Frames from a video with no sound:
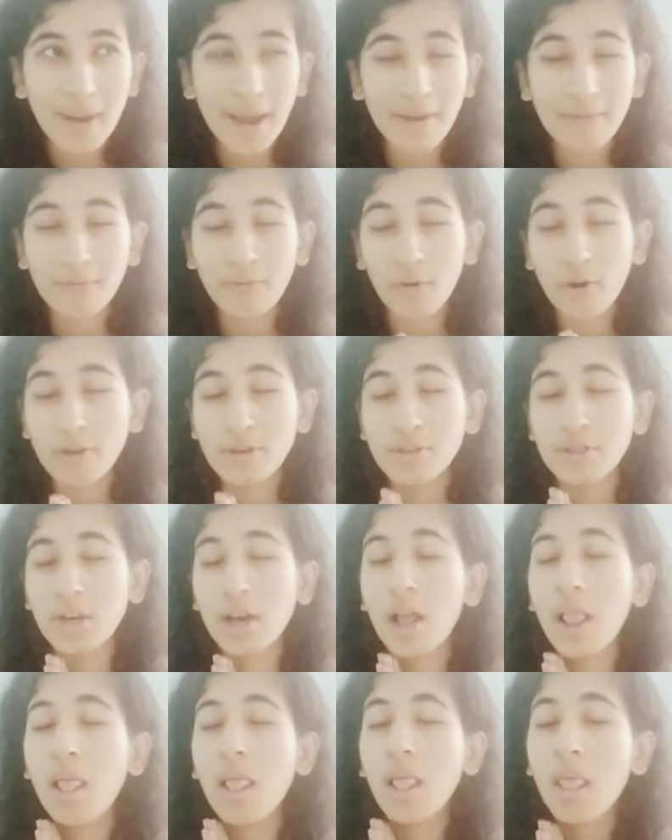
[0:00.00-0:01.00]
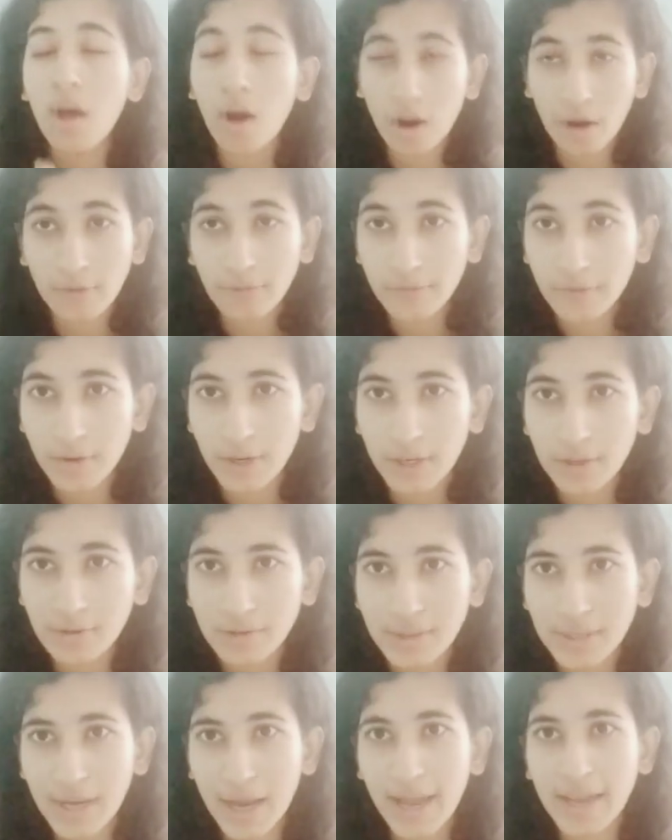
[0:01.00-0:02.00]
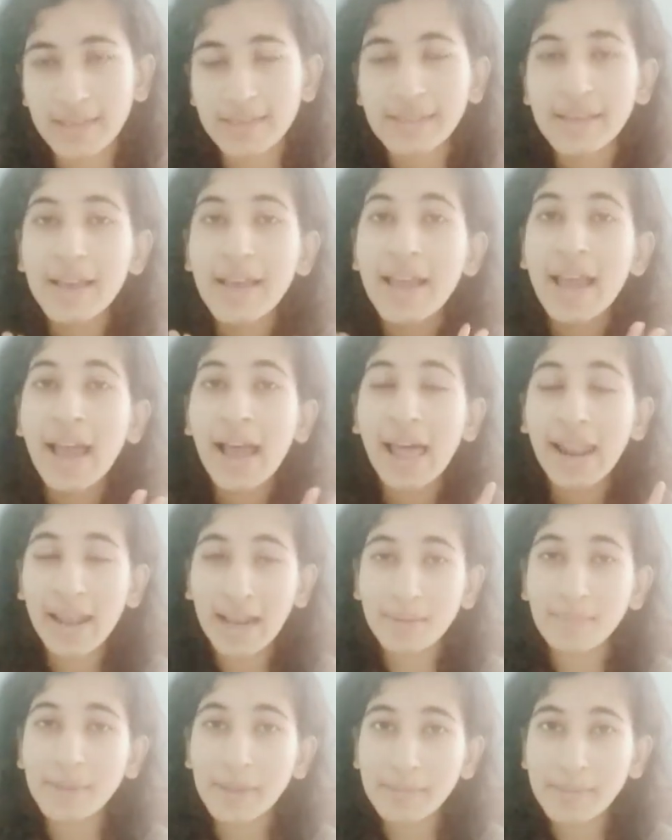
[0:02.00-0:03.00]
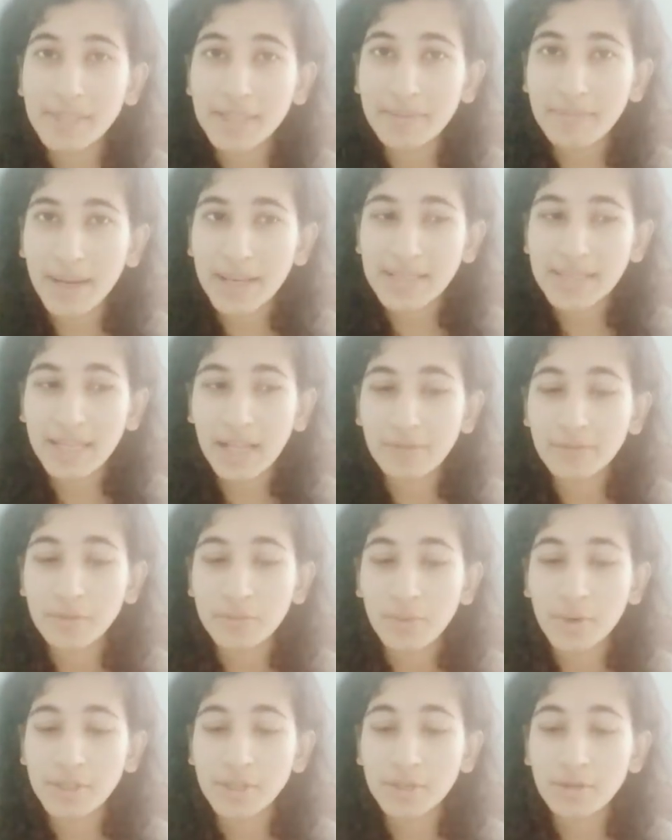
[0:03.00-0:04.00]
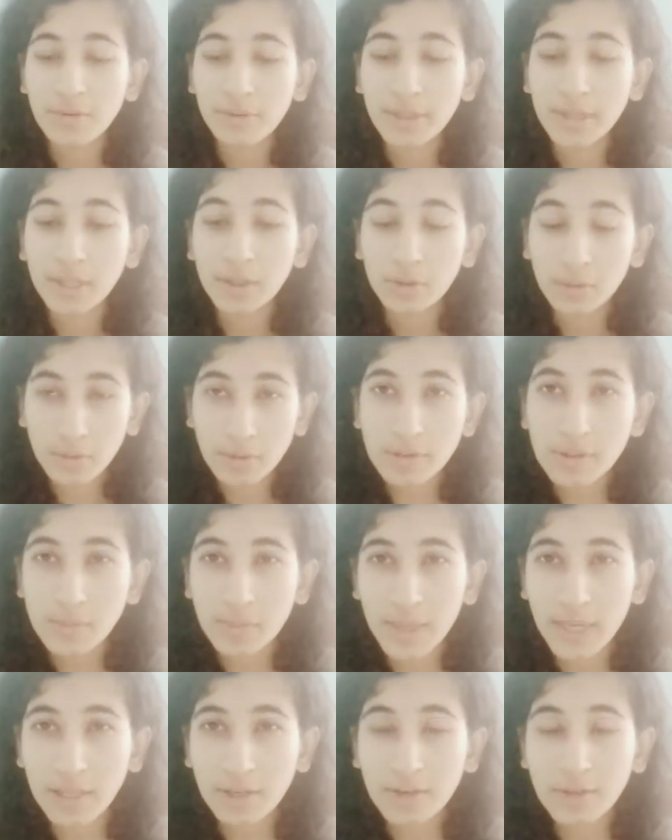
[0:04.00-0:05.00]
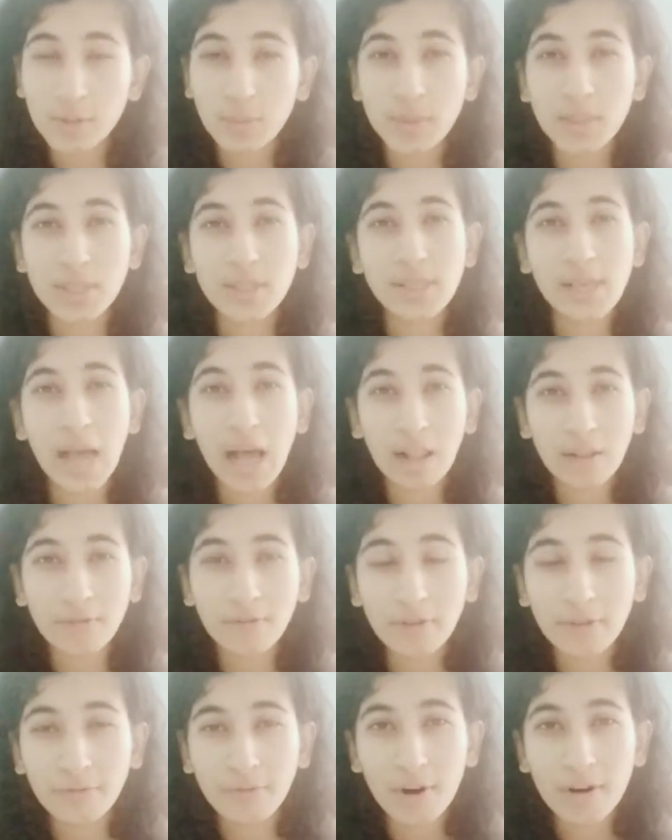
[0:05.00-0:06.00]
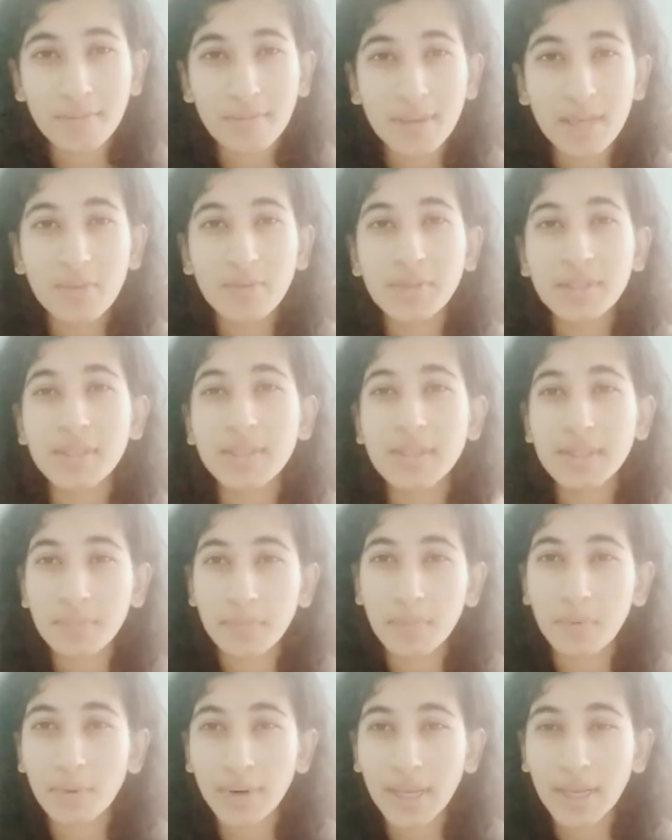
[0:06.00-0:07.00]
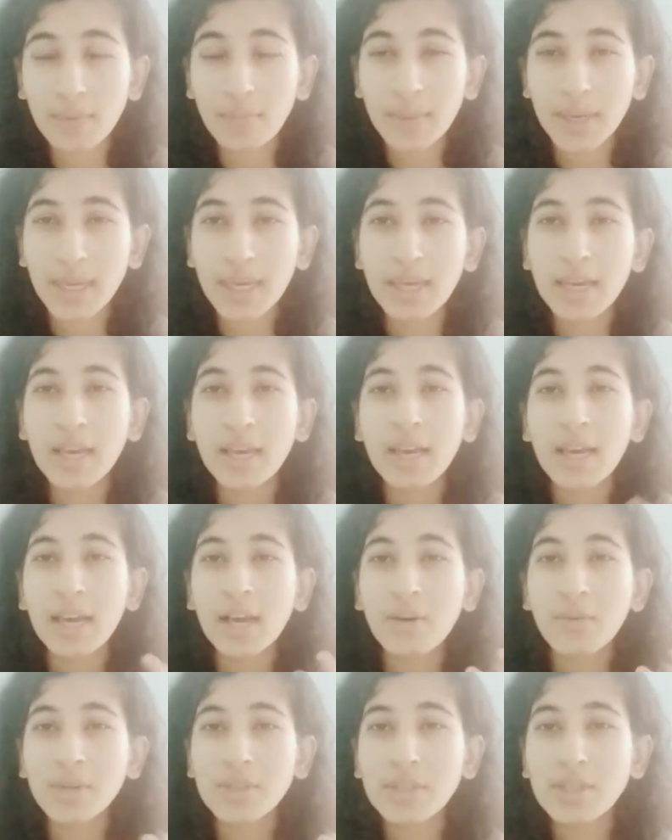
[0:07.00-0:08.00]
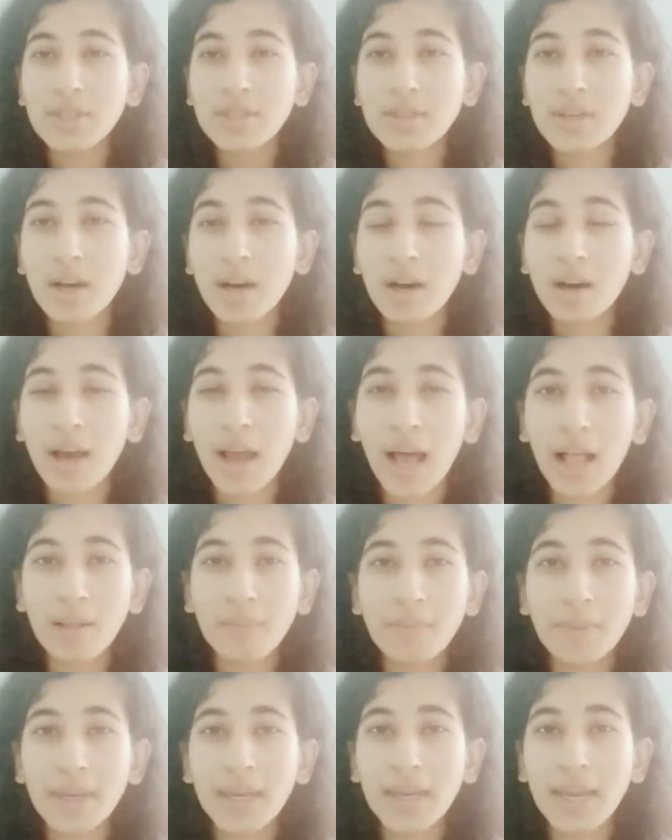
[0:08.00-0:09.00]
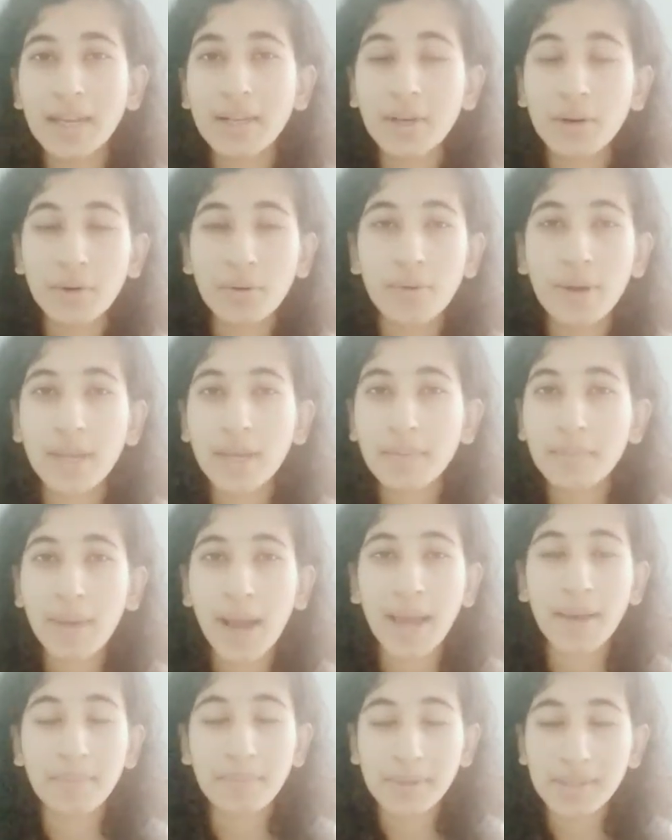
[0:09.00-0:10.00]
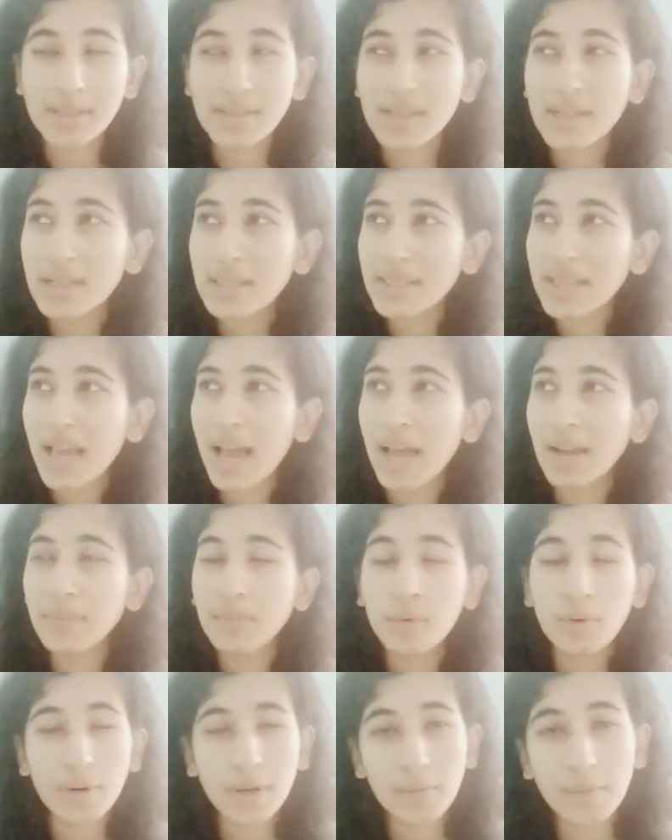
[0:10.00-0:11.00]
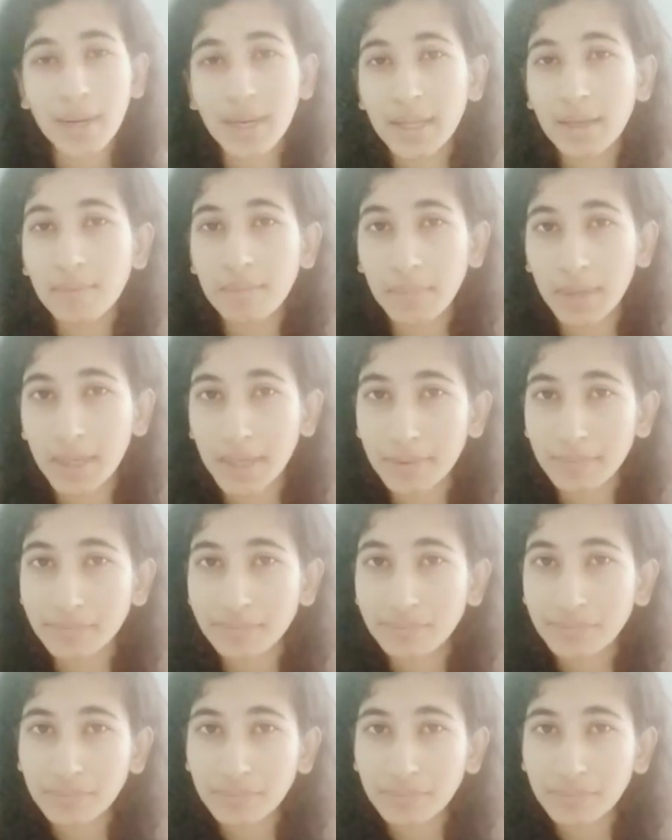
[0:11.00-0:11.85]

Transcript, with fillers: I've watched a lot of videos guys and I'm limiting myself to watching only those videos which is helpful for me, which is supporting me, which is uh, helping and growing my business and motivating me.